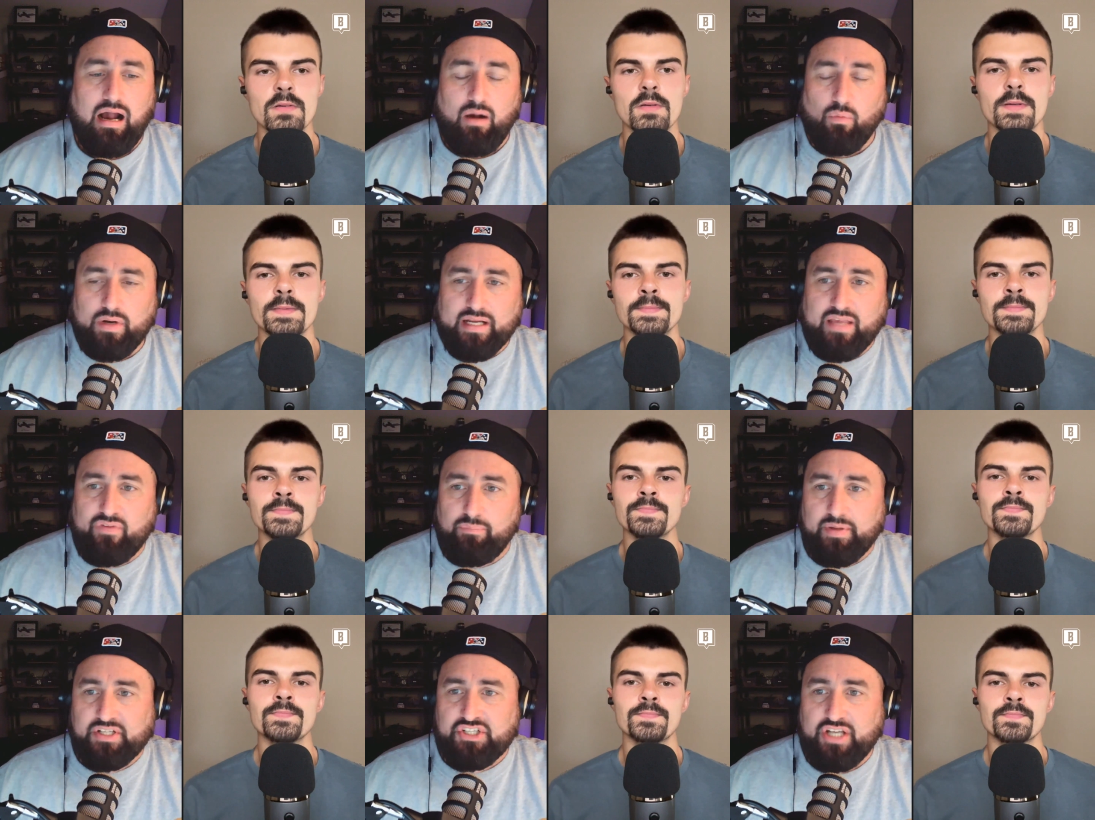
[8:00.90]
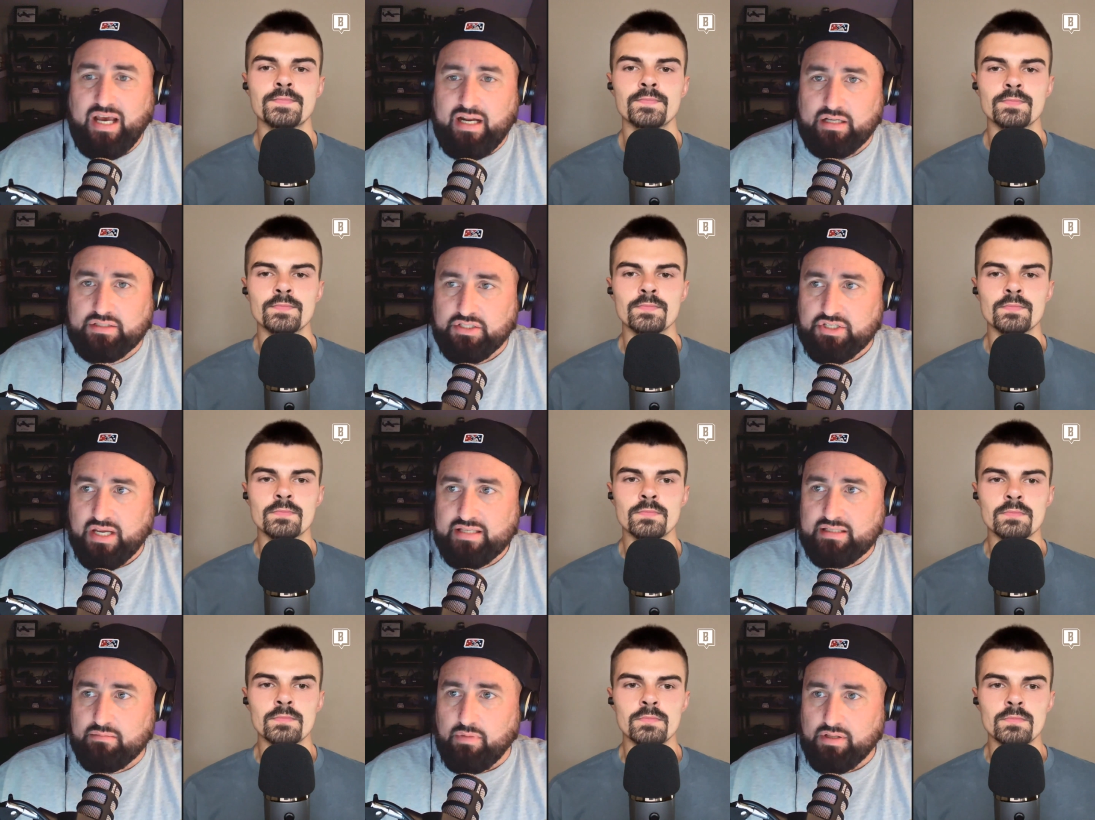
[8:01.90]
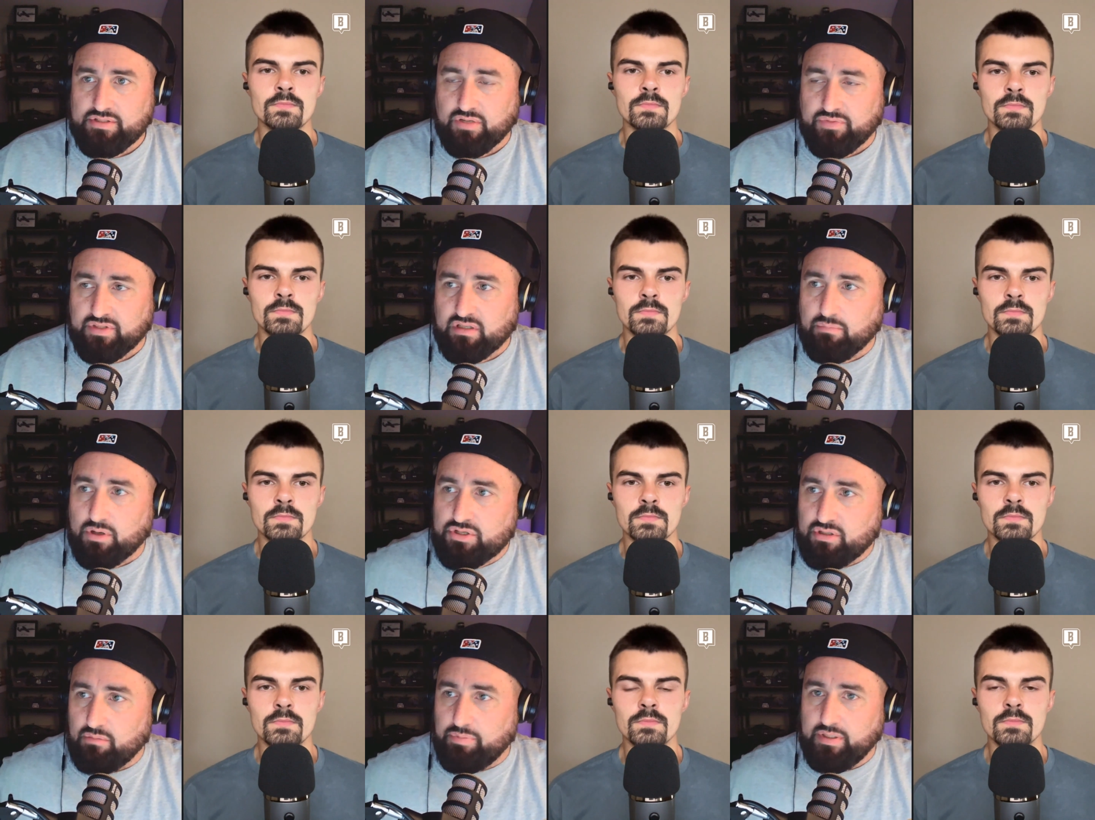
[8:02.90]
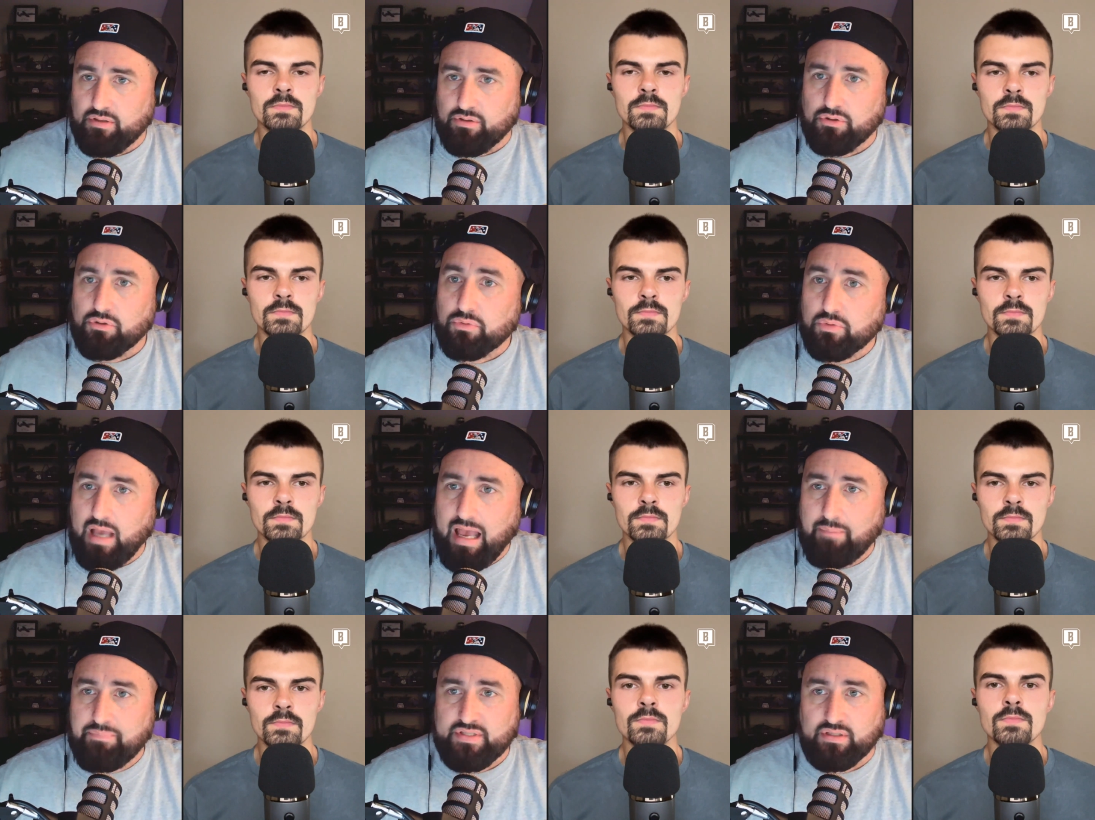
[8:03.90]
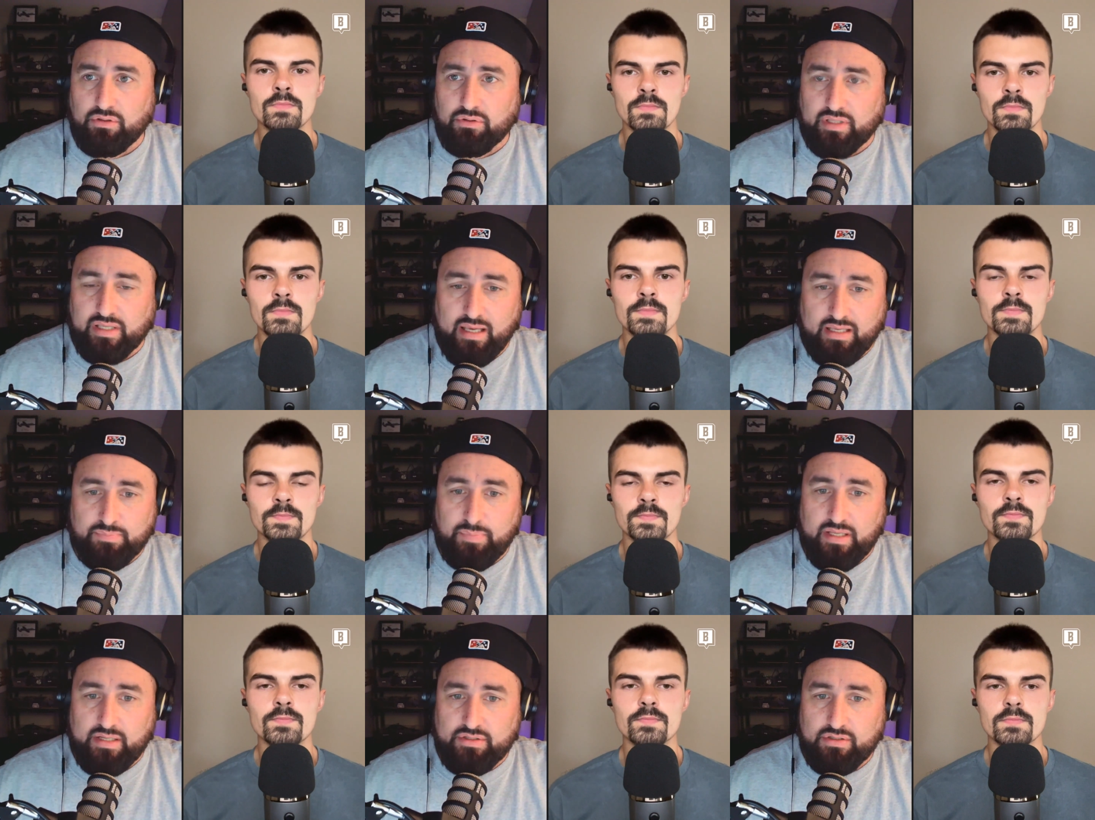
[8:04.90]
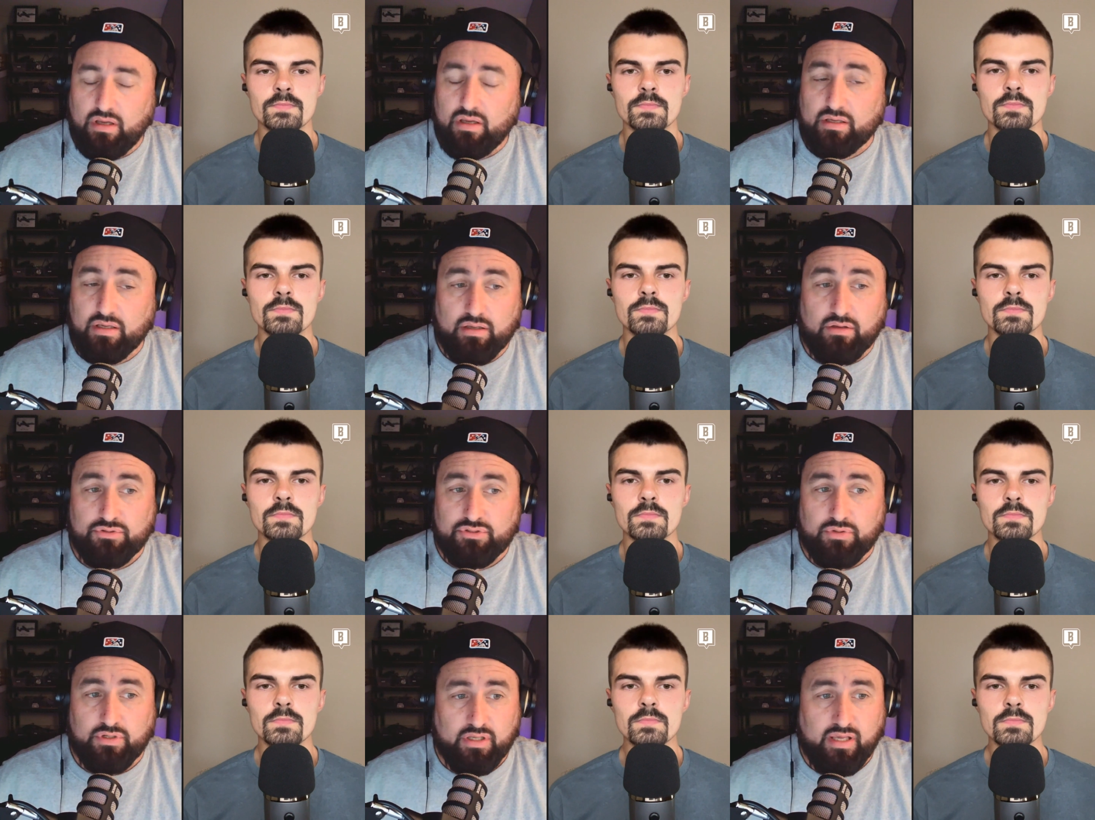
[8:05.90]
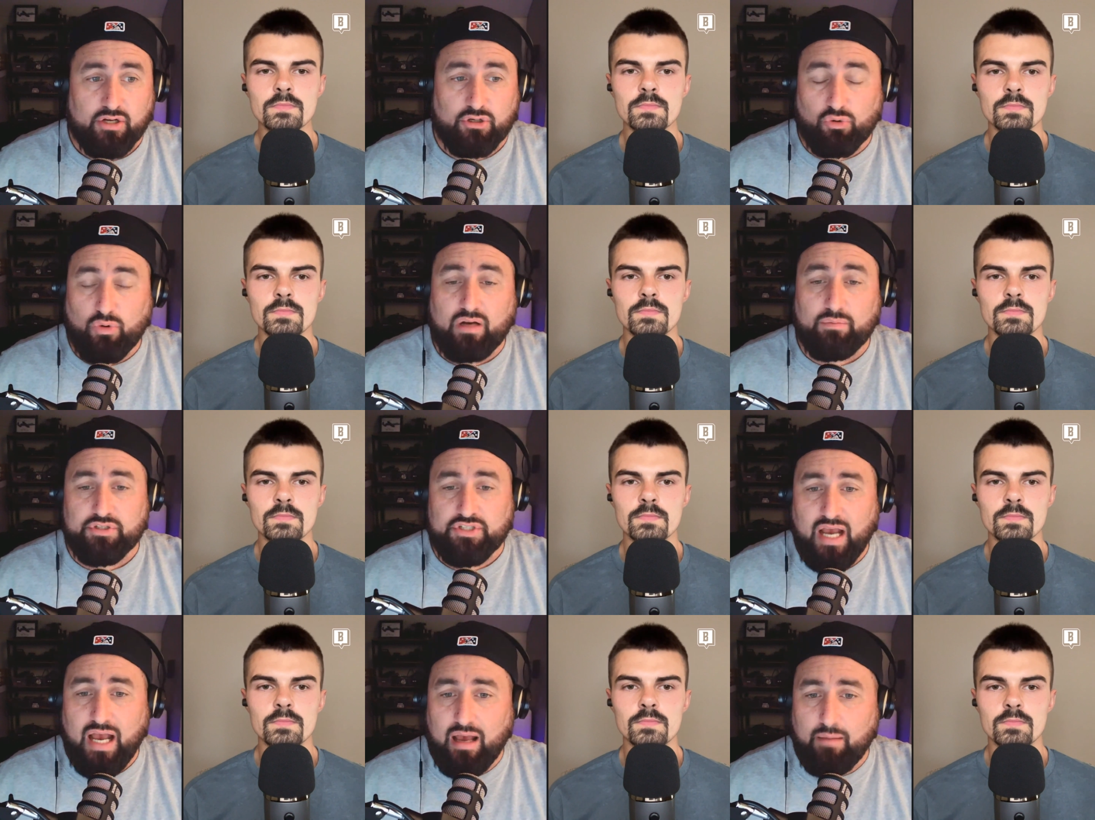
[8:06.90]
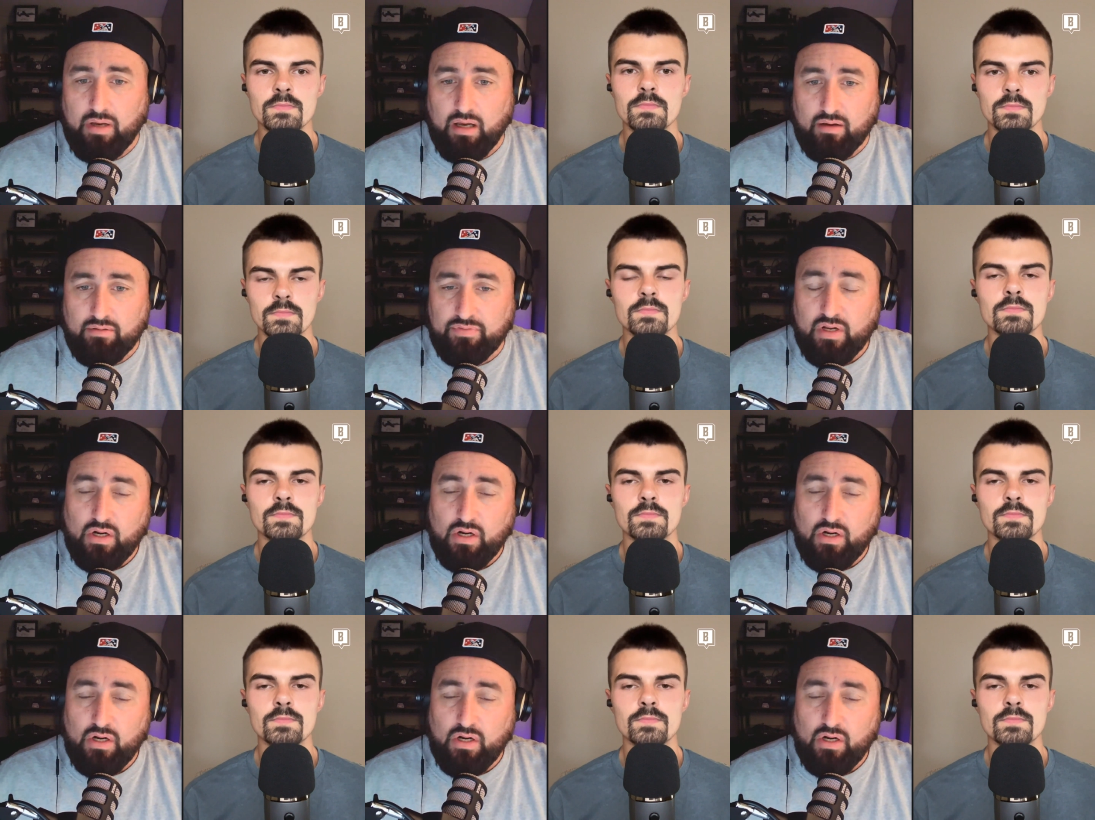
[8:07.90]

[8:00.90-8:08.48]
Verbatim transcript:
Speaker 1: I want to give a big shout out to Jason Munz over the commercial appeal, who absolutely has been uh, doing an incredible job of